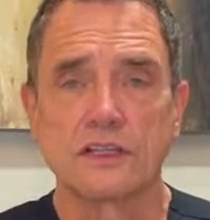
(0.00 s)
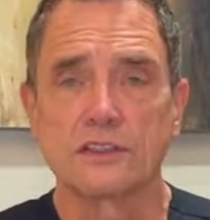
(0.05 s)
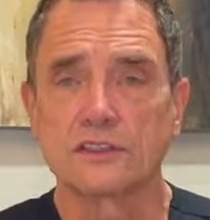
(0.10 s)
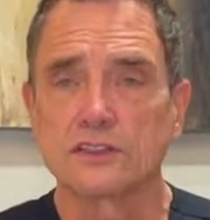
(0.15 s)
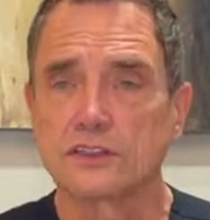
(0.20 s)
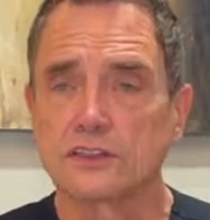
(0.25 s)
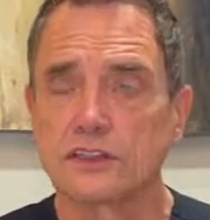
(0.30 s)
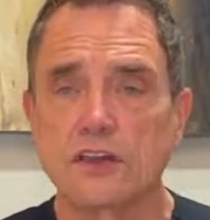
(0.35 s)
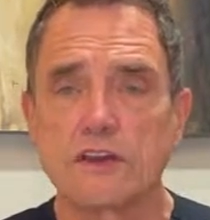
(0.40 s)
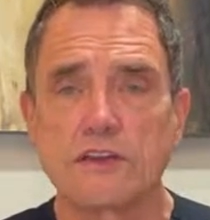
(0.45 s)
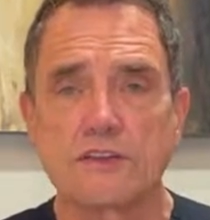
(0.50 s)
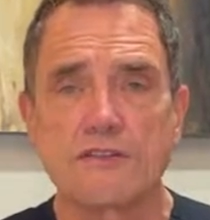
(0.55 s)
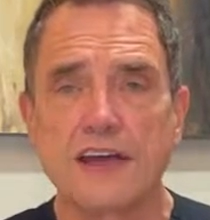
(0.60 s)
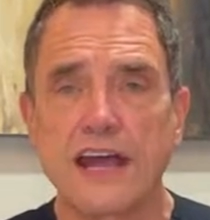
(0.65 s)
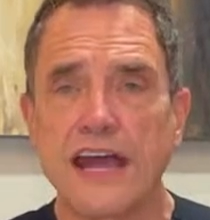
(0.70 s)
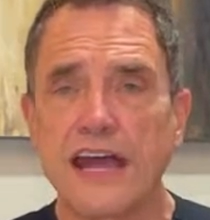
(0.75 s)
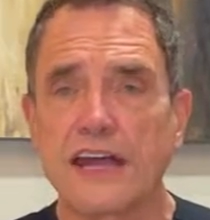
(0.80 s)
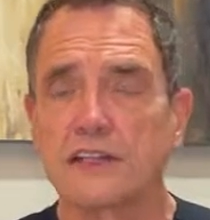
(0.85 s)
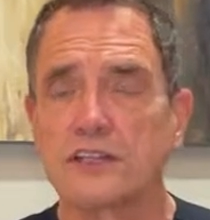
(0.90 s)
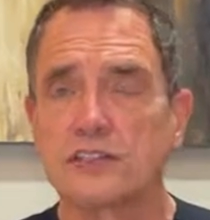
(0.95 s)

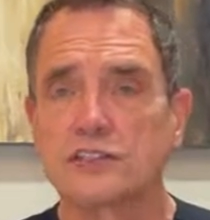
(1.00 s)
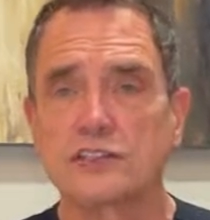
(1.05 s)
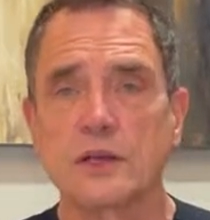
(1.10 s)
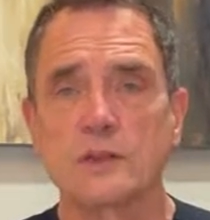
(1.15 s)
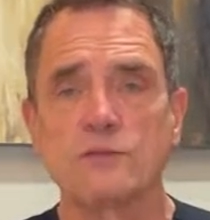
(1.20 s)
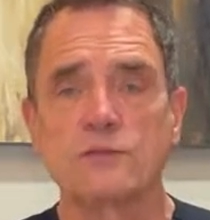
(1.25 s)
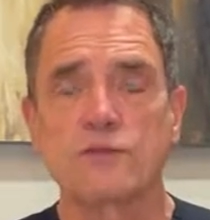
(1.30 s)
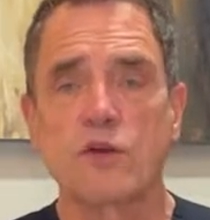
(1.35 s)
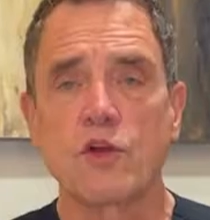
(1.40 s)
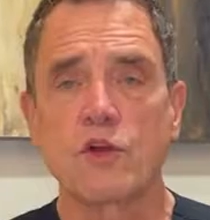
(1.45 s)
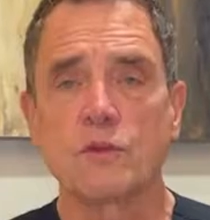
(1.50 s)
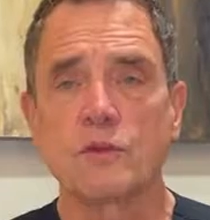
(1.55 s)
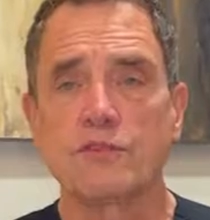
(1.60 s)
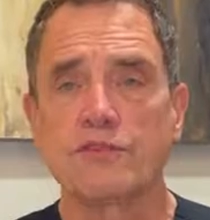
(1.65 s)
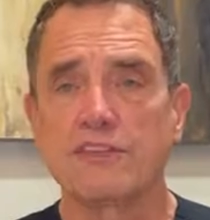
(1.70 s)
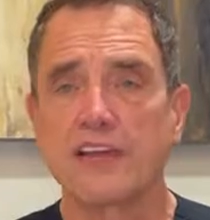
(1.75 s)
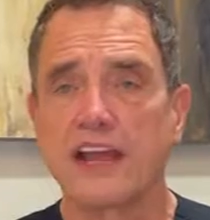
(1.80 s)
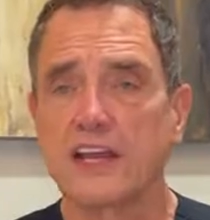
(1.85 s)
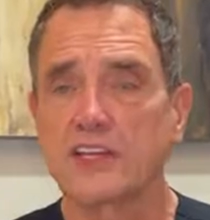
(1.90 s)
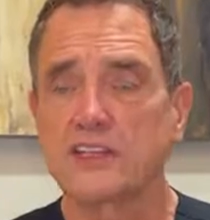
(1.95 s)
certified in some form or
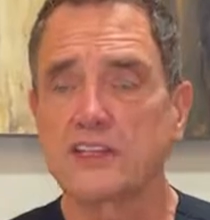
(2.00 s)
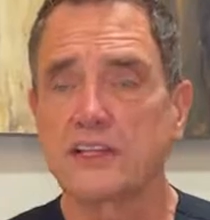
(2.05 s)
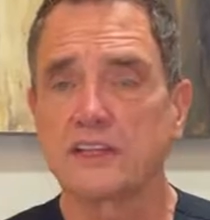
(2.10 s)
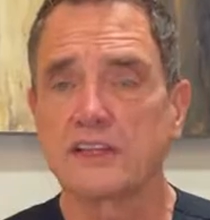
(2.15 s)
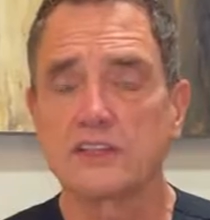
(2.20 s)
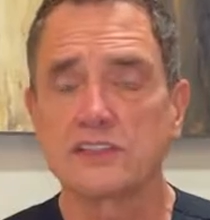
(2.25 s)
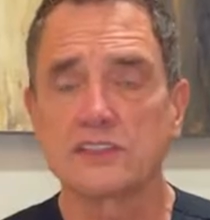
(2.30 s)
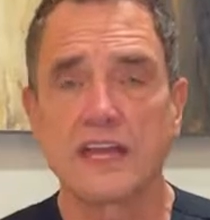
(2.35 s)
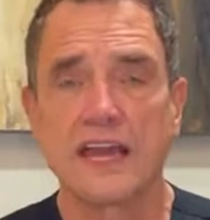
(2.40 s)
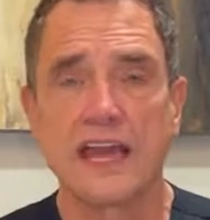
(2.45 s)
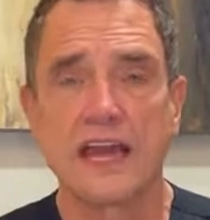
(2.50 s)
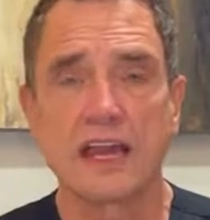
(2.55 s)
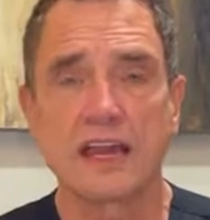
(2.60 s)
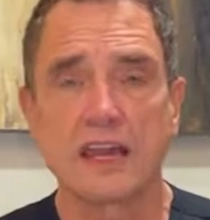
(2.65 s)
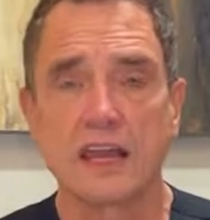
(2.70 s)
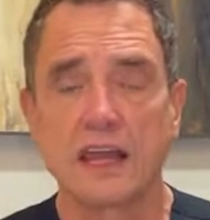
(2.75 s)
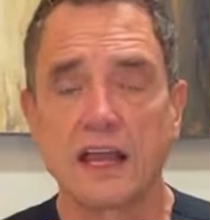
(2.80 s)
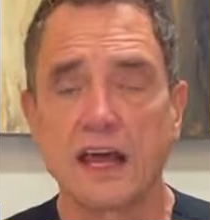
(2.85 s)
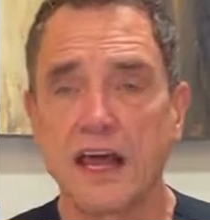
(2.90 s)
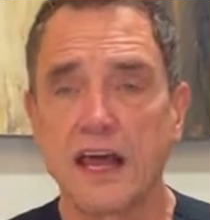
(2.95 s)
fashion, that's got
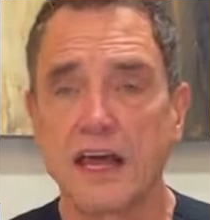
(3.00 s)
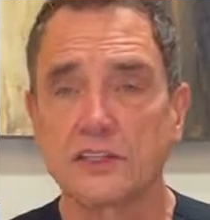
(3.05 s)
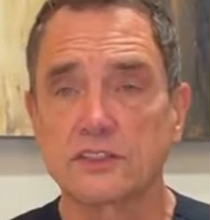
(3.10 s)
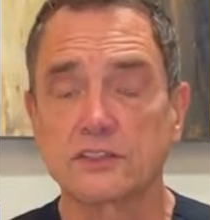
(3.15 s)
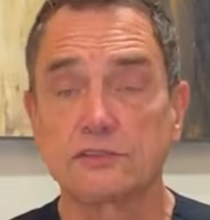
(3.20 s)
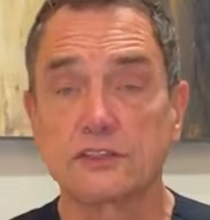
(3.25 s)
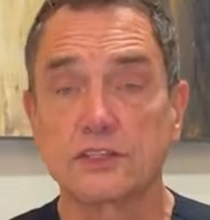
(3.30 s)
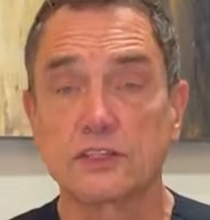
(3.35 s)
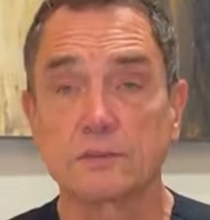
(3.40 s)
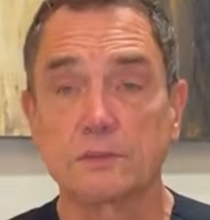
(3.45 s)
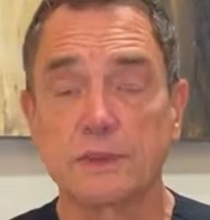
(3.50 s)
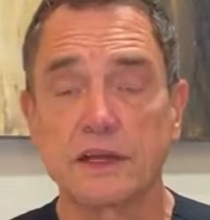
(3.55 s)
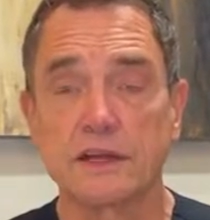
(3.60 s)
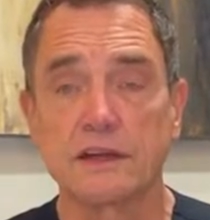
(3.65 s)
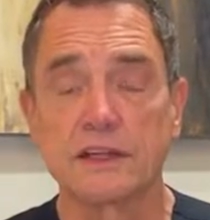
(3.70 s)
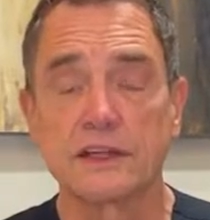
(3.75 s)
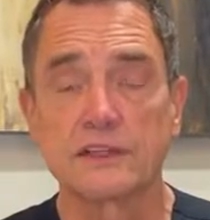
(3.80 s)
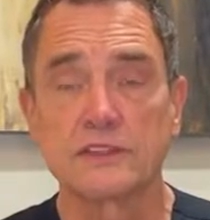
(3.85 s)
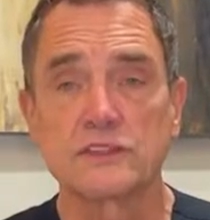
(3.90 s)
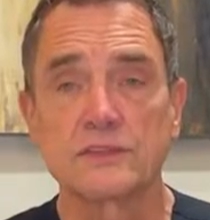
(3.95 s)
lots of
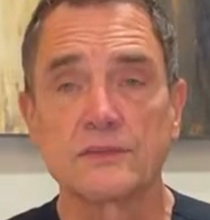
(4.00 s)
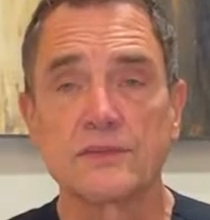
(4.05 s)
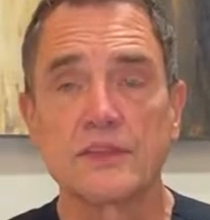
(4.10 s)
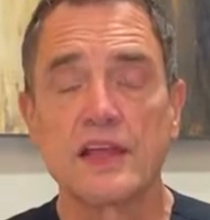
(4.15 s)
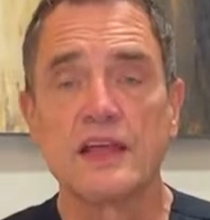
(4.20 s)
experience.